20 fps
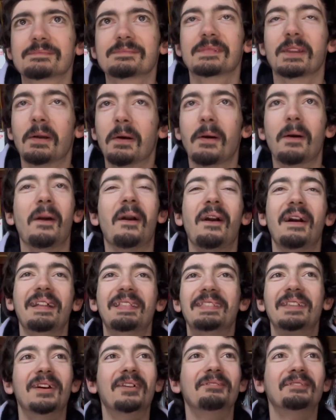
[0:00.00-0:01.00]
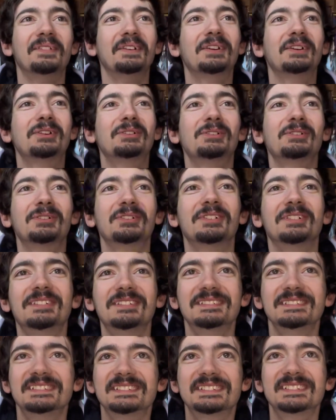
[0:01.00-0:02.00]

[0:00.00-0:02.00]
Oh, I love the chorus.